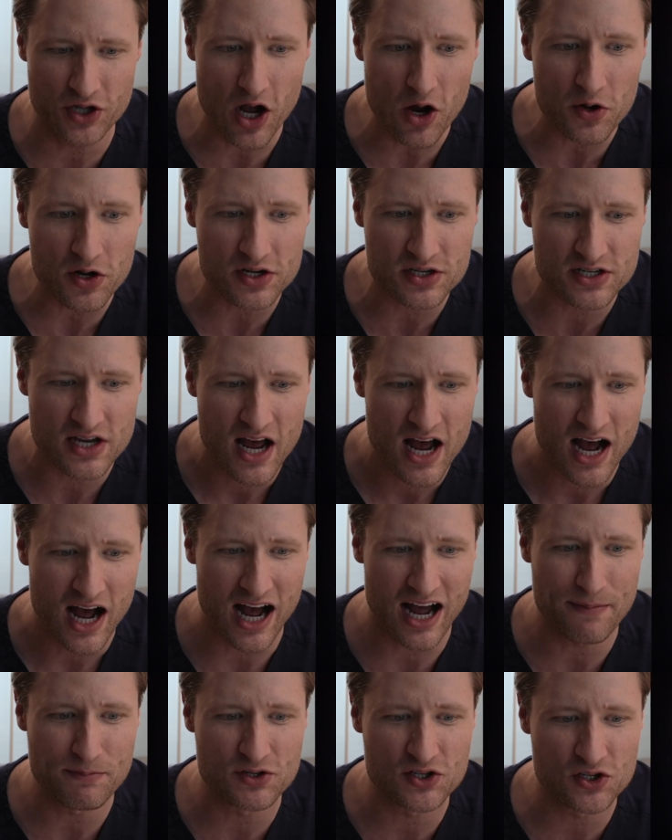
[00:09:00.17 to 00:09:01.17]
notice
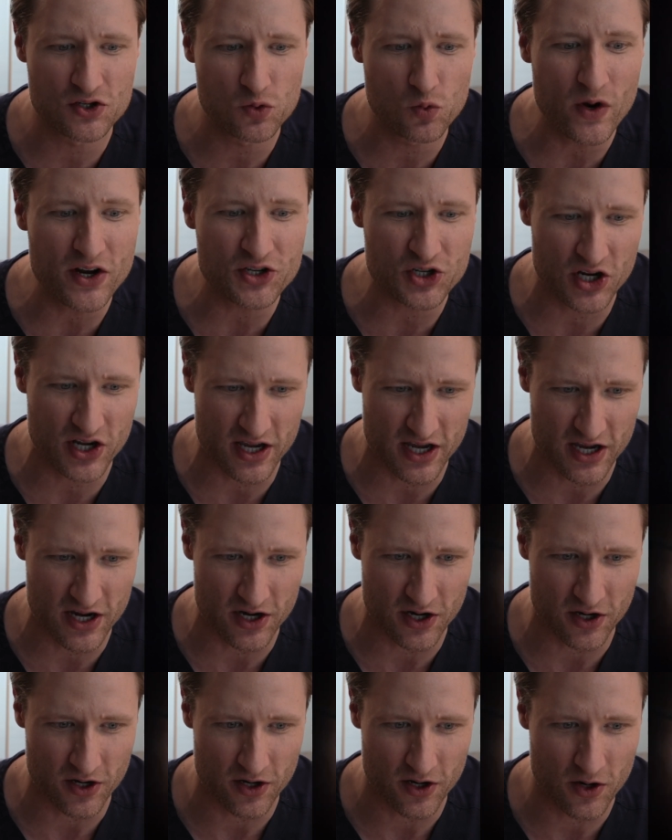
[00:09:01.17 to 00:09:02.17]
I'm switching
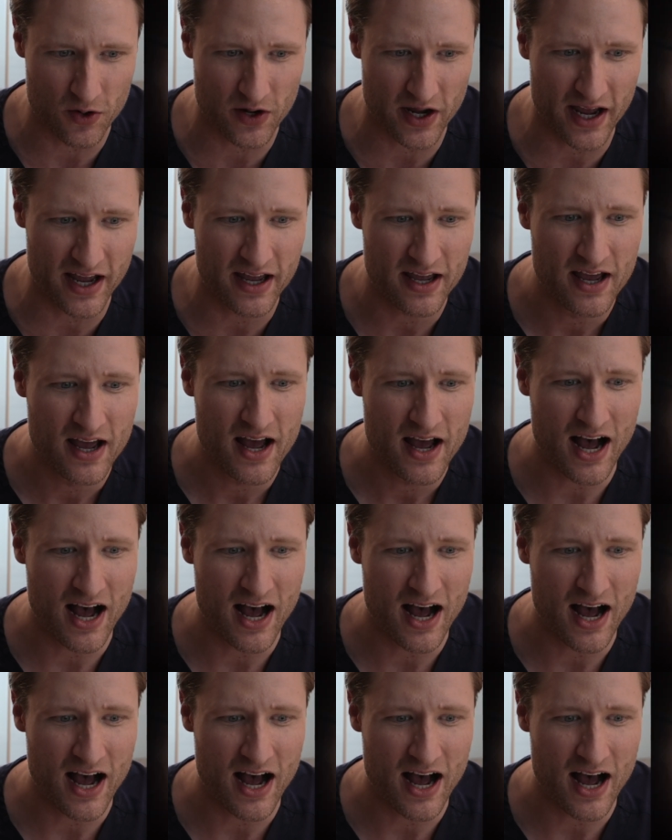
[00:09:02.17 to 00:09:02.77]
here, okay?